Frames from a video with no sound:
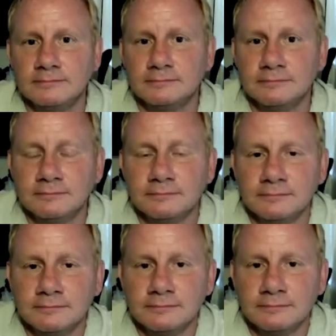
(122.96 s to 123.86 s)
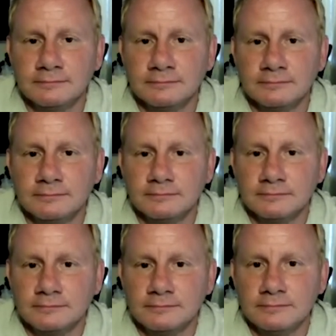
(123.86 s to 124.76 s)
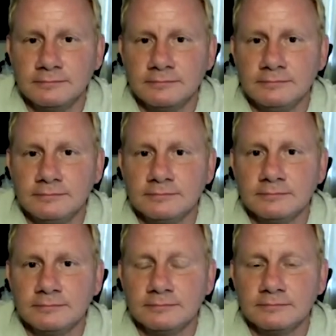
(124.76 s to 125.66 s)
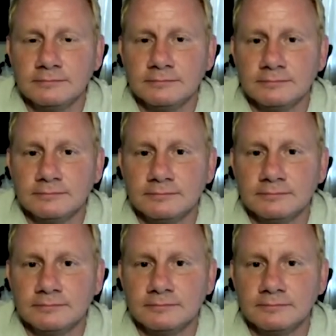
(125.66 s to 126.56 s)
This person isn't speaking.